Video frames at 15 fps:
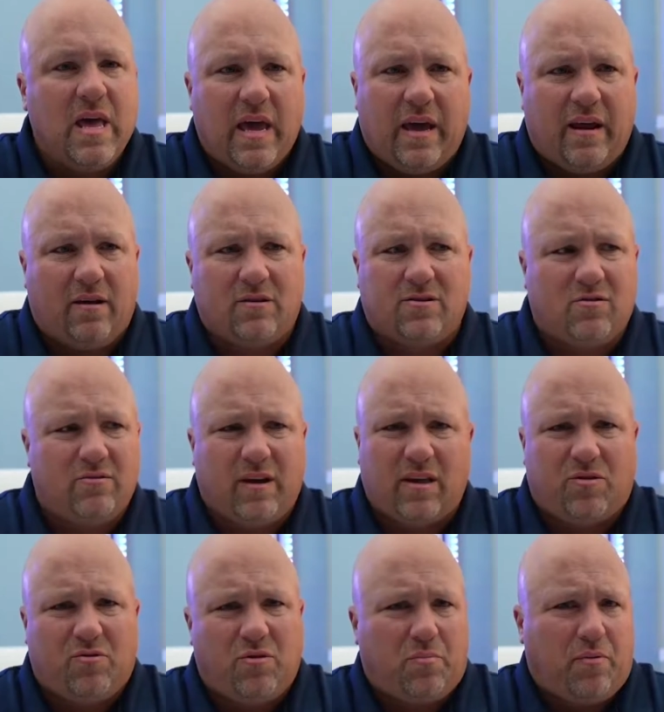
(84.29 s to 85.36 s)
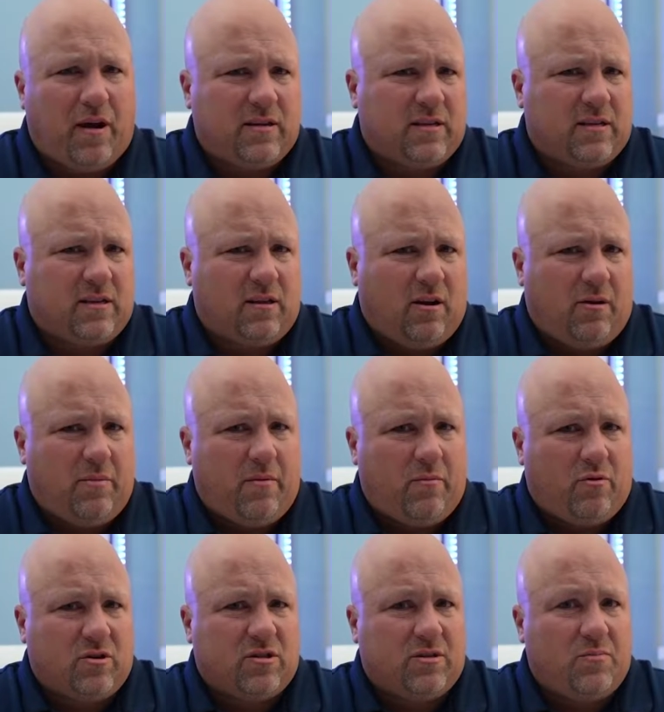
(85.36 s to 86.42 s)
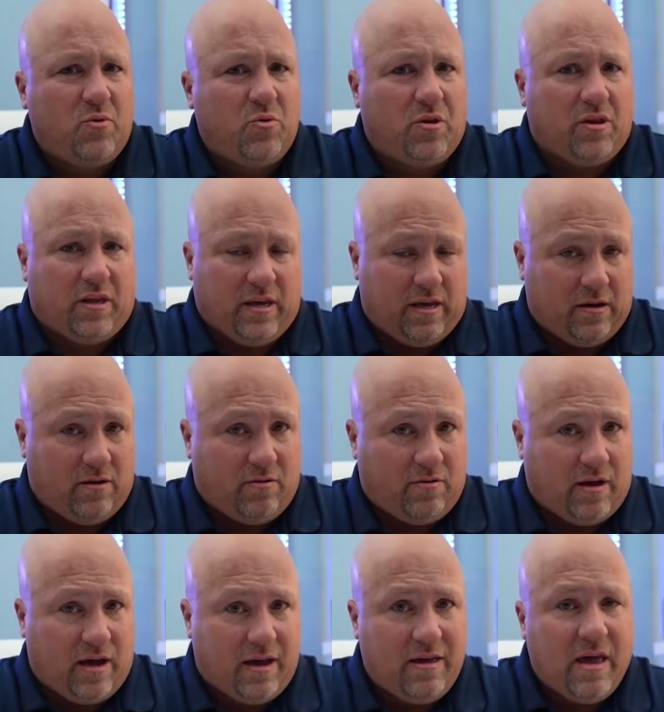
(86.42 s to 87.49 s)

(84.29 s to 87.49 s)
and also get through the process a little bit more smoothly, okay?